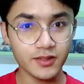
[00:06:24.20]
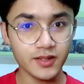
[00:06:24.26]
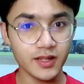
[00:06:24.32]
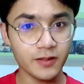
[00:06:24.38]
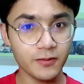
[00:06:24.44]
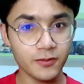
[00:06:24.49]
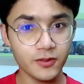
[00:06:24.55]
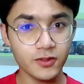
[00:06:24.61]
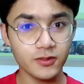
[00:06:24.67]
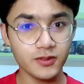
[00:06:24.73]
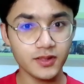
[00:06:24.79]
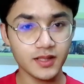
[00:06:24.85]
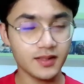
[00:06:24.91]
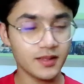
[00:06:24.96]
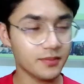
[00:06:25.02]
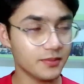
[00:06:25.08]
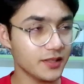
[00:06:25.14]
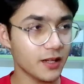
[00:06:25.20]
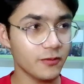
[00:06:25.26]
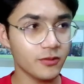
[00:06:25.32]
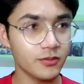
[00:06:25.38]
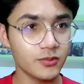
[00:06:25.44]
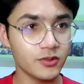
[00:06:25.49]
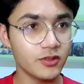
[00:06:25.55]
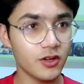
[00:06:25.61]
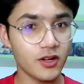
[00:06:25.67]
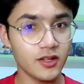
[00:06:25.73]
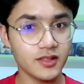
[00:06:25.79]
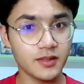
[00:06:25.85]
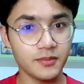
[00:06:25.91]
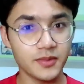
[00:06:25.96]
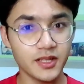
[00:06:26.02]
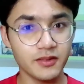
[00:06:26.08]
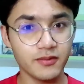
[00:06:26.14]
and if you do, then subscribe for more
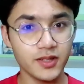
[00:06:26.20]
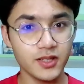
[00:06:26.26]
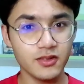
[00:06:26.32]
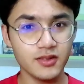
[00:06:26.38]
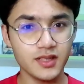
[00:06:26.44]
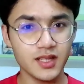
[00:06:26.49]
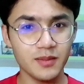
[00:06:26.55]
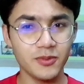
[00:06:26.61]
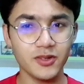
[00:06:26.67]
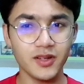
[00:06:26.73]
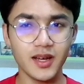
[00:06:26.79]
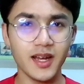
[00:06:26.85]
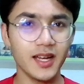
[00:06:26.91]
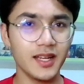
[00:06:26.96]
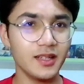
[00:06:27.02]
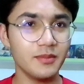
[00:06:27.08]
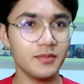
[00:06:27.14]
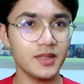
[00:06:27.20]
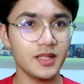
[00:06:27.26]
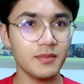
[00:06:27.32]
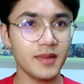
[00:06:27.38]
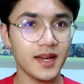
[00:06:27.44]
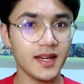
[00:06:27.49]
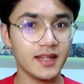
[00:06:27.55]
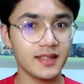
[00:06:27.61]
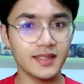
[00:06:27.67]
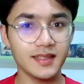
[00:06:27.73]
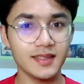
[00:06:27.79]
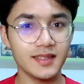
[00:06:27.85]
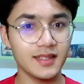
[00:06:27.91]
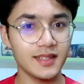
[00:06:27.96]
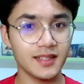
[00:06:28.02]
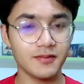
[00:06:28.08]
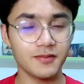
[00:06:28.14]
awesome tech videos. I'll be back in the
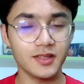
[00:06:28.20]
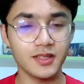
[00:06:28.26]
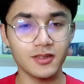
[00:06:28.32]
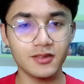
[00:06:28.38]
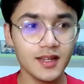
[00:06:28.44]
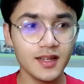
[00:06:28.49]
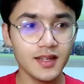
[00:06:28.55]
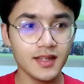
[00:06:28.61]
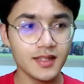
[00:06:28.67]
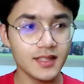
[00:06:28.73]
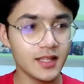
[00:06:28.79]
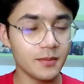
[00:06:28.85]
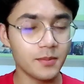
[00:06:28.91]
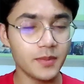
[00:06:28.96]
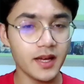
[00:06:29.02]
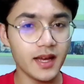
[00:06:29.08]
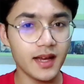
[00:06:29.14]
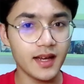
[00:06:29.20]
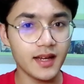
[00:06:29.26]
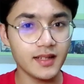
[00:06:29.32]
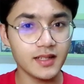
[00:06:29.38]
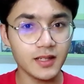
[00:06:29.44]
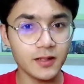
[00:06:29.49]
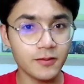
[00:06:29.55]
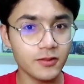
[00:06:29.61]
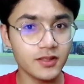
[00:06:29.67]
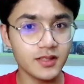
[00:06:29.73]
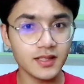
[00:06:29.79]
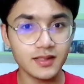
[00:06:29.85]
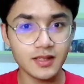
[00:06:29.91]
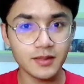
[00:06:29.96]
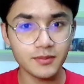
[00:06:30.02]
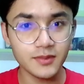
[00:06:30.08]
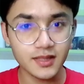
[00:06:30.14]
next video. Yep, and if you see
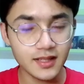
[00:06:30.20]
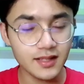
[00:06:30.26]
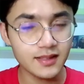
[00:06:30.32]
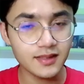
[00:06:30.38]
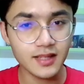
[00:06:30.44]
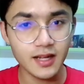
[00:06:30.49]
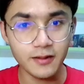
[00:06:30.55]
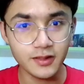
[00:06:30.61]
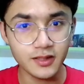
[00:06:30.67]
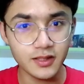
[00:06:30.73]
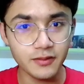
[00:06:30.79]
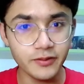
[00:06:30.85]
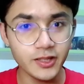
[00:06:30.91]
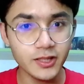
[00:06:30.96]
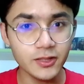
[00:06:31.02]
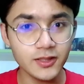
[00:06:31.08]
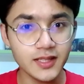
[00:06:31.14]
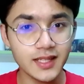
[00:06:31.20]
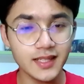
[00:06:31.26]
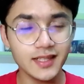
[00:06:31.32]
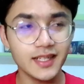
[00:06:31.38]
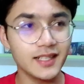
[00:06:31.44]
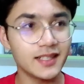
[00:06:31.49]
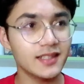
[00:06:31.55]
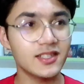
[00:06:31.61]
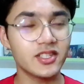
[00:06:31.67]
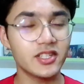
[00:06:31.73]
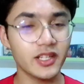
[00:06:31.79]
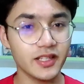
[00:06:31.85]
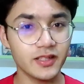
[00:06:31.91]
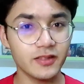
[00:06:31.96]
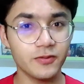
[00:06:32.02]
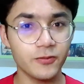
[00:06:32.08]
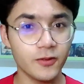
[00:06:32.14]
something else after the video, then it is
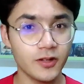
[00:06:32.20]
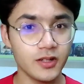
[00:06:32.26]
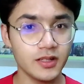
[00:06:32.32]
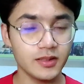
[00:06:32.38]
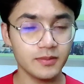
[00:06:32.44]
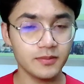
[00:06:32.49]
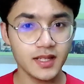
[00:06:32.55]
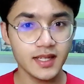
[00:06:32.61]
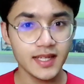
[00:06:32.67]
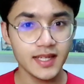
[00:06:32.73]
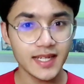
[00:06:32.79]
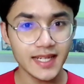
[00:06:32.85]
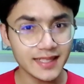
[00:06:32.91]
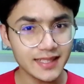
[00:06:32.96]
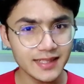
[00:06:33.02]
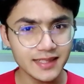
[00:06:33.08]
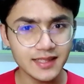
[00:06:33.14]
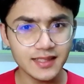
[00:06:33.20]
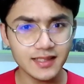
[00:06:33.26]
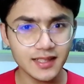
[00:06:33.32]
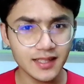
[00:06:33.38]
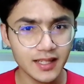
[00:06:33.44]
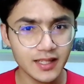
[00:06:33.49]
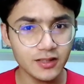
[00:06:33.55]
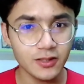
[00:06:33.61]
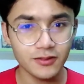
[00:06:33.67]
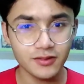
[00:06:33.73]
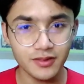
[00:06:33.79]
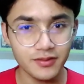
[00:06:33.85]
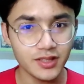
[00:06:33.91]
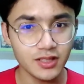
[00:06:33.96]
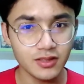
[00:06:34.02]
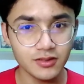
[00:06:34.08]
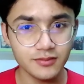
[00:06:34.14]
just for increasing the length of the
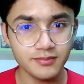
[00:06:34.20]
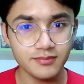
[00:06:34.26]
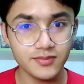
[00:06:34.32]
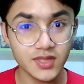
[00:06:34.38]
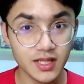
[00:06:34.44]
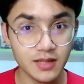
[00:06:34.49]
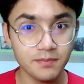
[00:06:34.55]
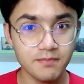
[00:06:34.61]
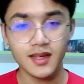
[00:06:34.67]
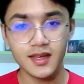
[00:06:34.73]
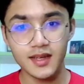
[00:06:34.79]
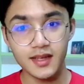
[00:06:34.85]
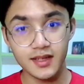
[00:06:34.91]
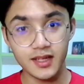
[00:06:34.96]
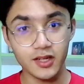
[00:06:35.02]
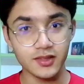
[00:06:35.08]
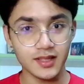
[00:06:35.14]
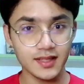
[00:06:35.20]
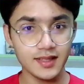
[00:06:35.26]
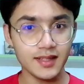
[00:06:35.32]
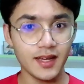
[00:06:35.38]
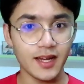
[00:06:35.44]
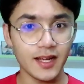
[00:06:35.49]
video. Yep, now then